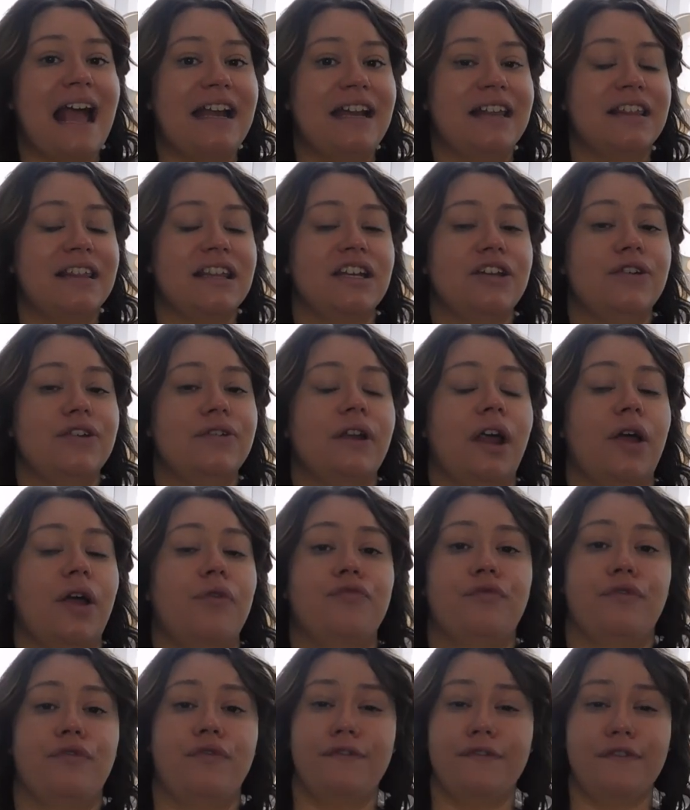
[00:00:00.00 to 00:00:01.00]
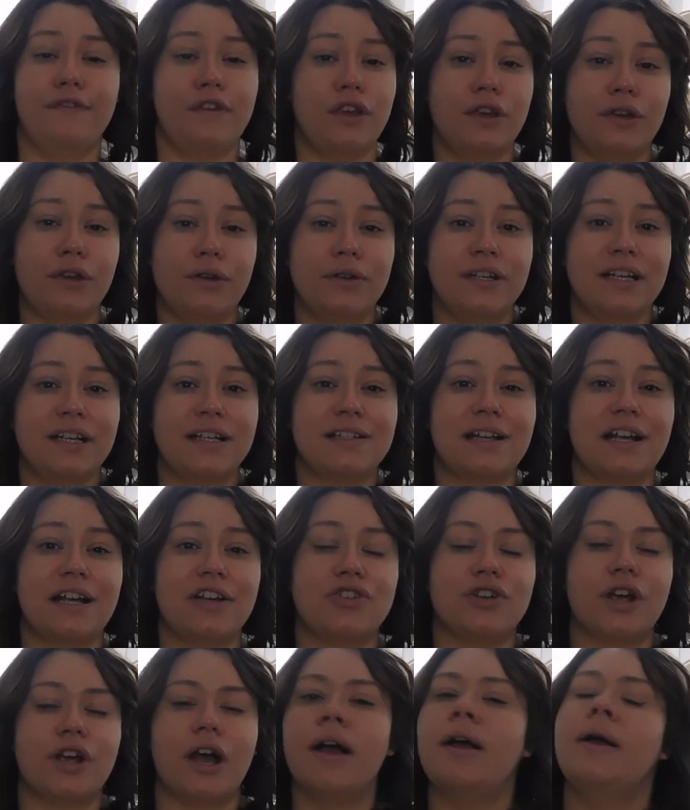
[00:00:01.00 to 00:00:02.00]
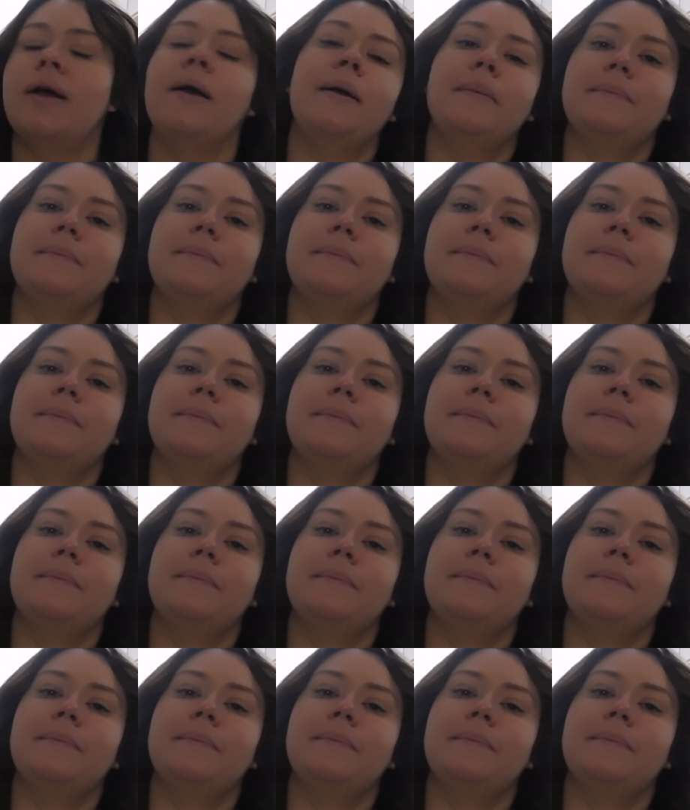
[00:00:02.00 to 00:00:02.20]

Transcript: anything you'd like reviewed, etc.,